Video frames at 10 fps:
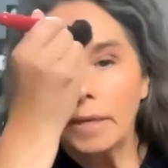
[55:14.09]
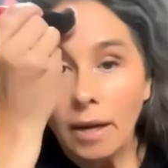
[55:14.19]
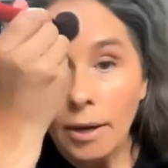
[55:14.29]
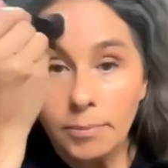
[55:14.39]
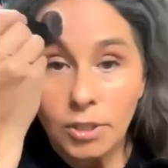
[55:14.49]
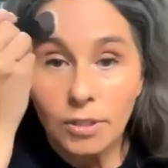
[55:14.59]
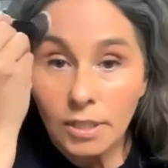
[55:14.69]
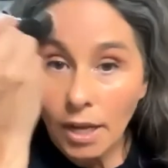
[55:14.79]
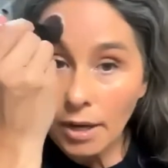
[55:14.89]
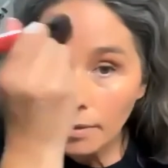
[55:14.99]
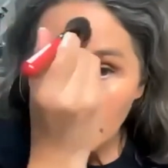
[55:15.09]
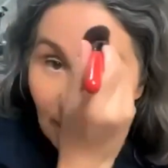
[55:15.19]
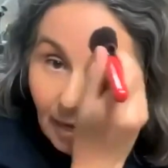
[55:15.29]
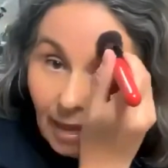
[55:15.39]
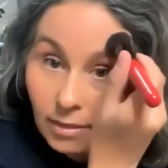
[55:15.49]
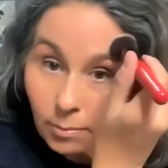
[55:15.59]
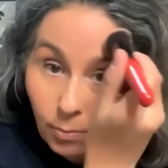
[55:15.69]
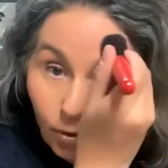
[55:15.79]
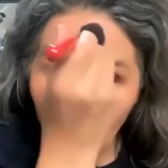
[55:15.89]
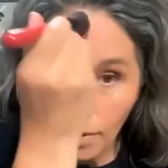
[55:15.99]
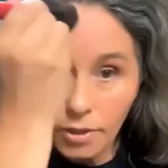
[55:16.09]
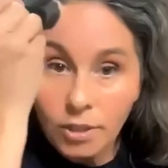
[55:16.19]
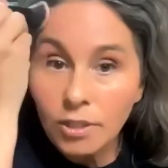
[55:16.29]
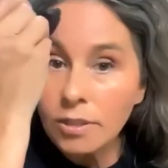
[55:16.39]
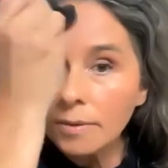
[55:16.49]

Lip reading: I'm just going to let the brush